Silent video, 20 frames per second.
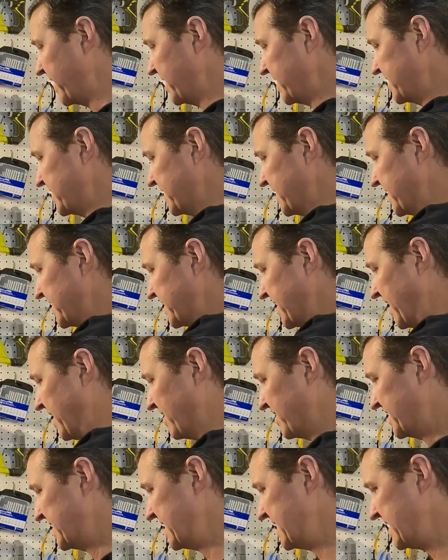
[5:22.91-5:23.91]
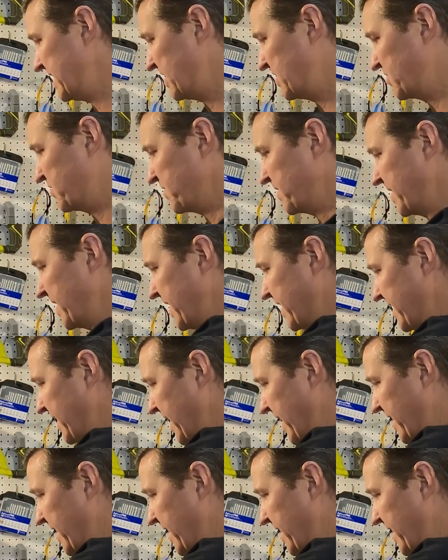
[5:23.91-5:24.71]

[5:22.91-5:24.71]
is this LCD screen